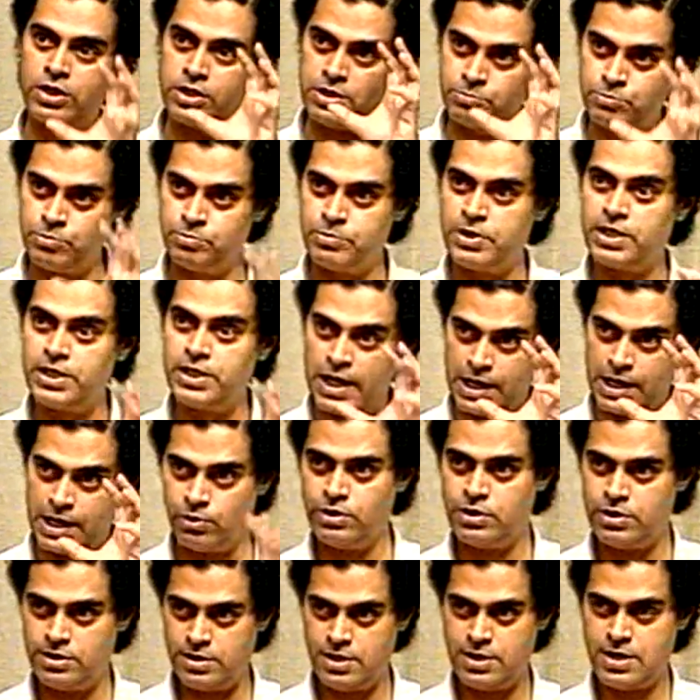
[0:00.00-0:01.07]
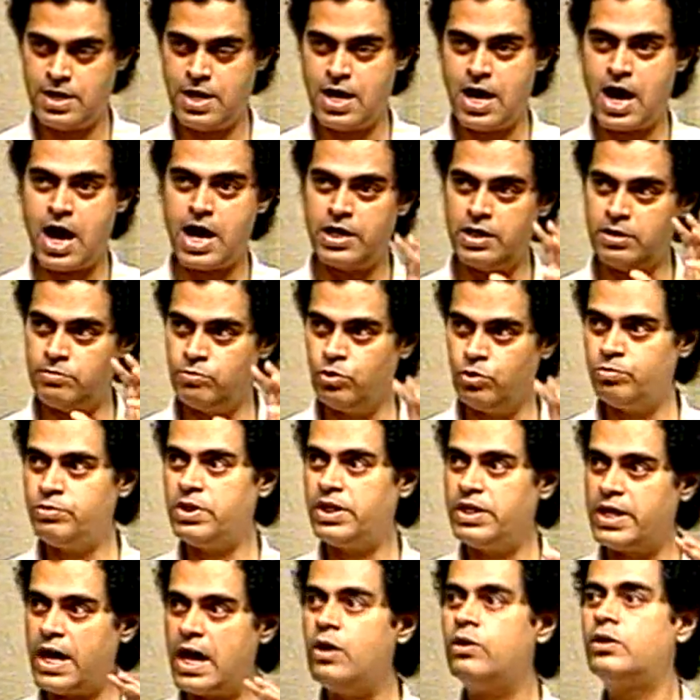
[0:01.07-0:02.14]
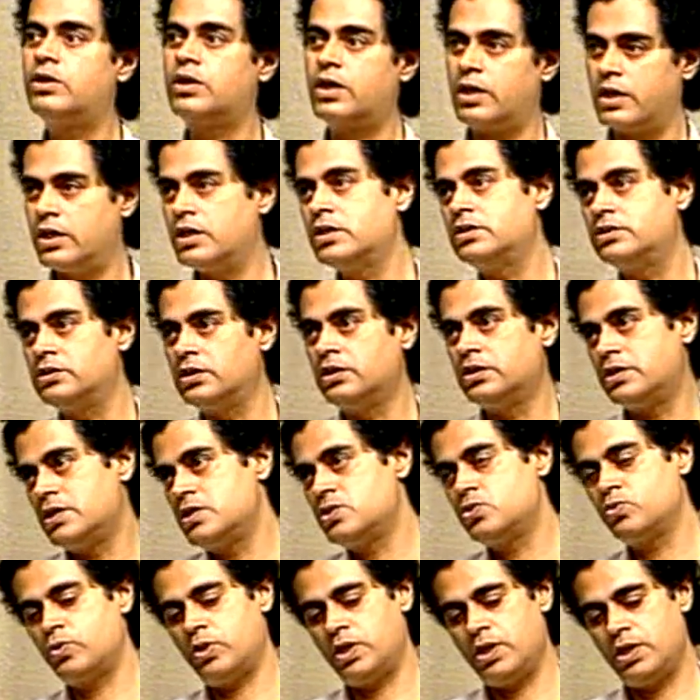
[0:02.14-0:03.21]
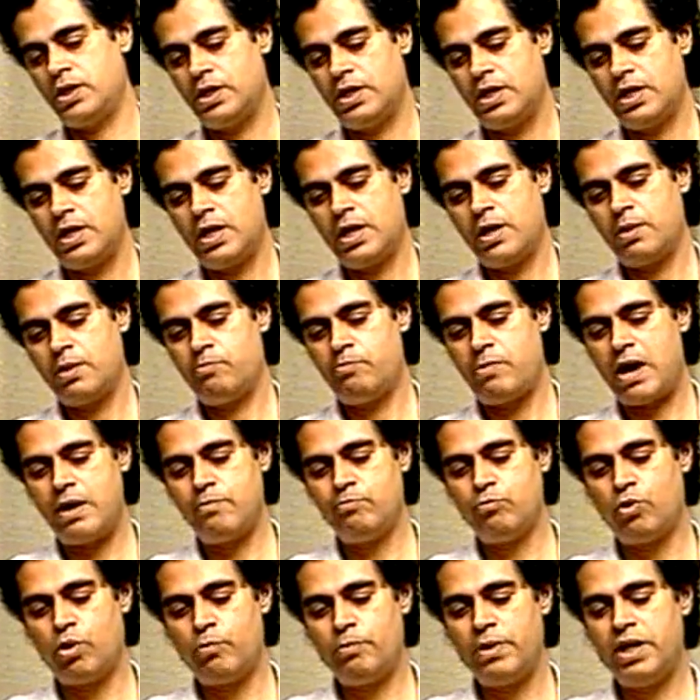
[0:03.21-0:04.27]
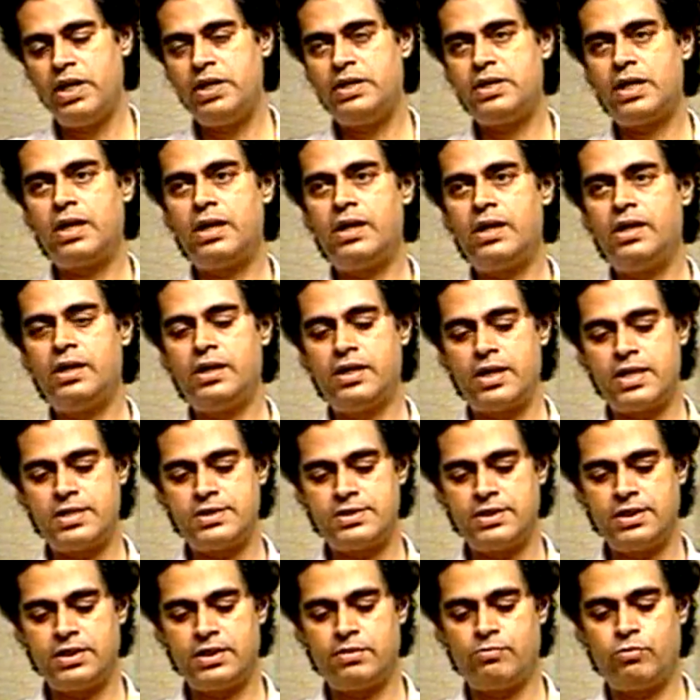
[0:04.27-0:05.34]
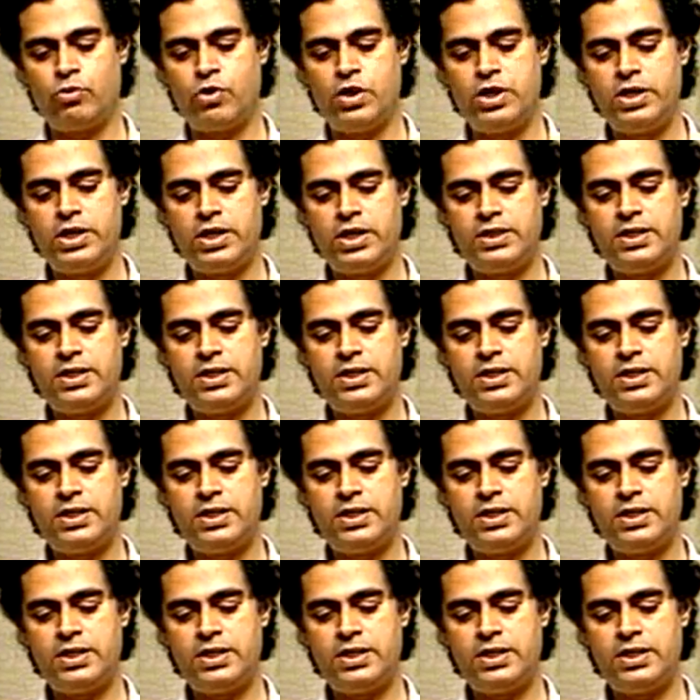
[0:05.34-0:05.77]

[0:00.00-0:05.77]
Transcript: remove the diode. I remove the diode connection this way by momentarily raising the voltage